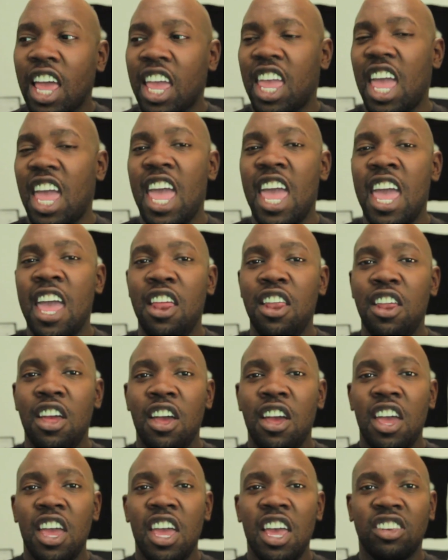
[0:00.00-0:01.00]
Like it
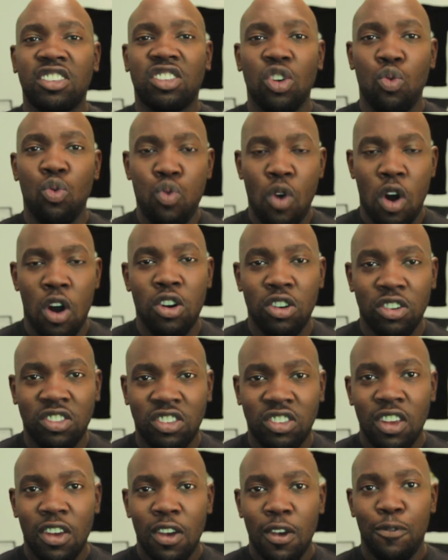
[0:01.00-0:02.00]
is the
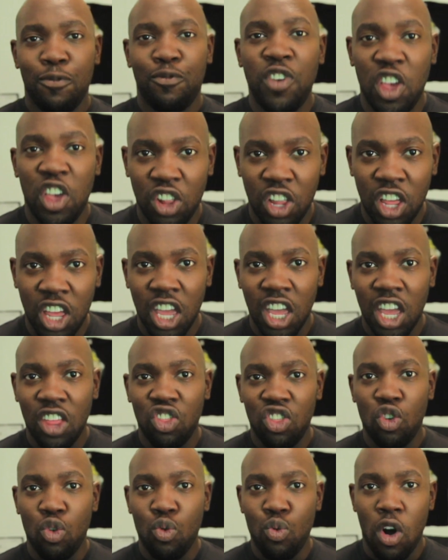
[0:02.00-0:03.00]
worst feeling
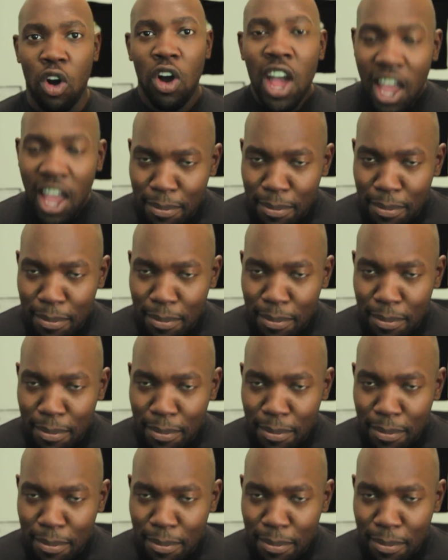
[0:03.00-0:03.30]
in the world.